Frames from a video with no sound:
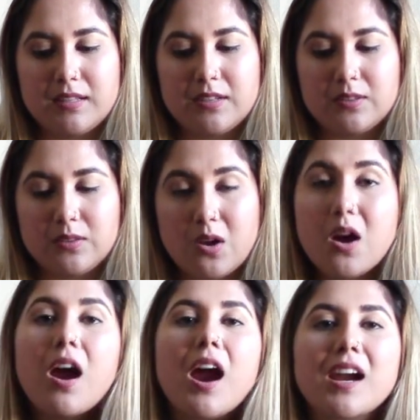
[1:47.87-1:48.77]
Dear
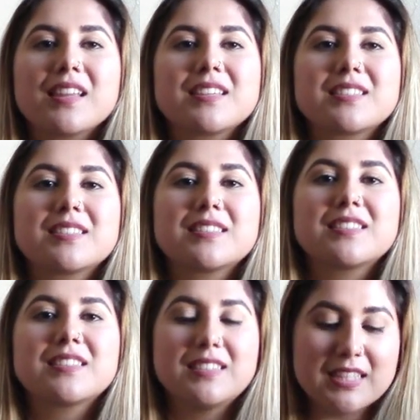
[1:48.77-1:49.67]
Lord,
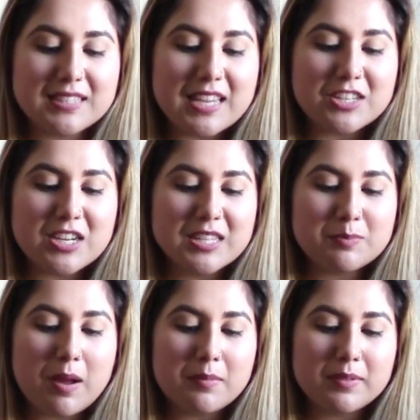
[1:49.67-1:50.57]
this legend is
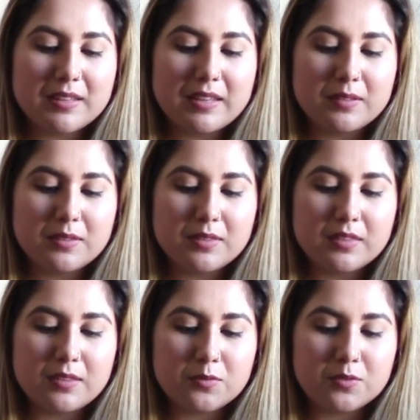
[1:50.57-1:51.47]
probably
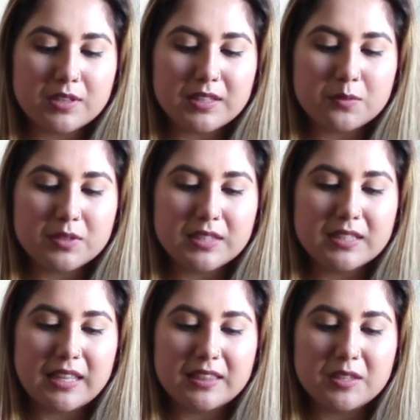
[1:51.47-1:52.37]
really
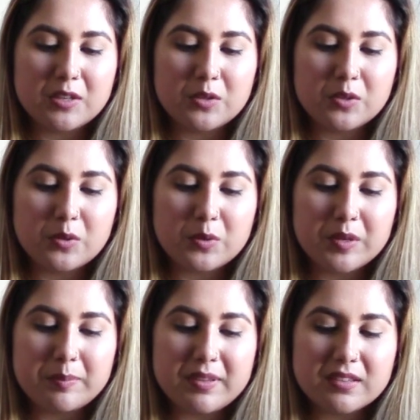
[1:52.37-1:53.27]
like the
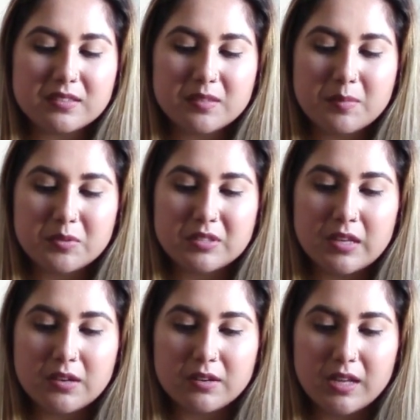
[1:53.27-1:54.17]
creepiest, the most
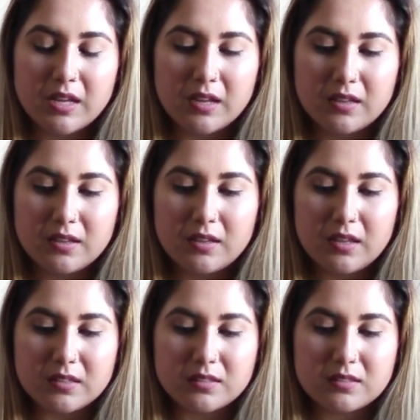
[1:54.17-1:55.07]
eerie.
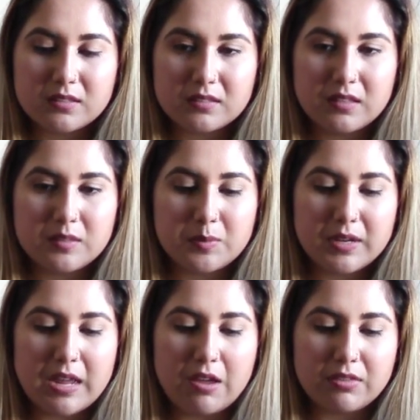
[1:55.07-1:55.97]
It's
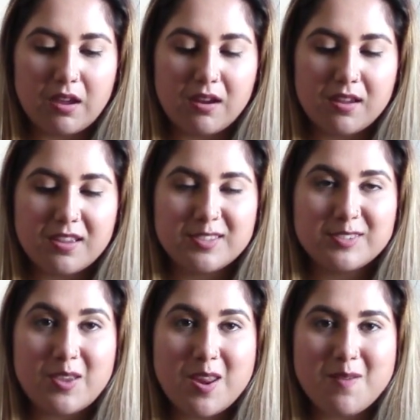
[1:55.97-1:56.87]
pretty out there.
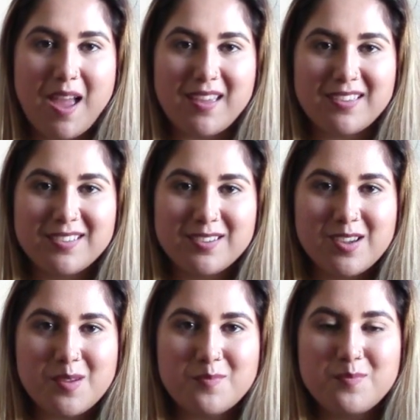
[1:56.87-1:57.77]
So anyway,
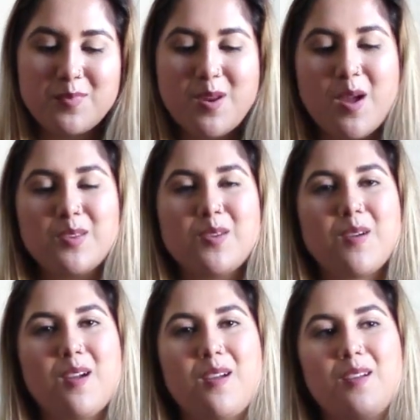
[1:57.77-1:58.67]
put on
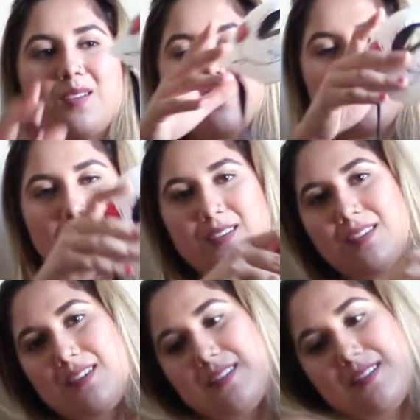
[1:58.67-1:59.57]
your
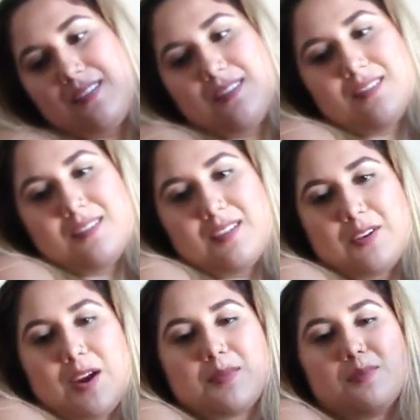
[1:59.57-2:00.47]

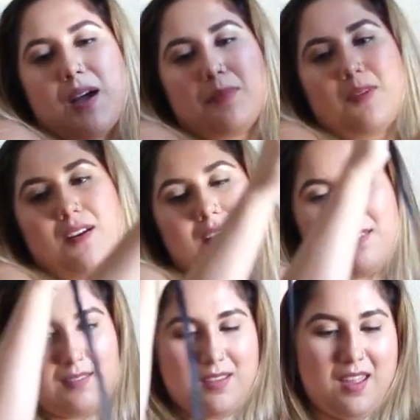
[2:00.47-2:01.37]
grab some popcorn
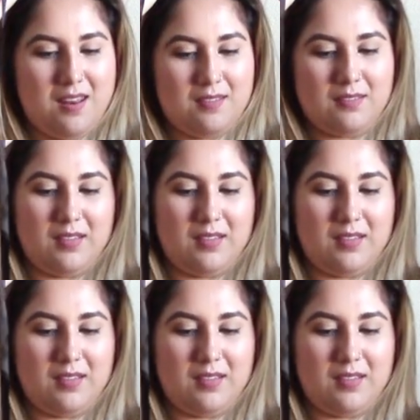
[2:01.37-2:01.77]
and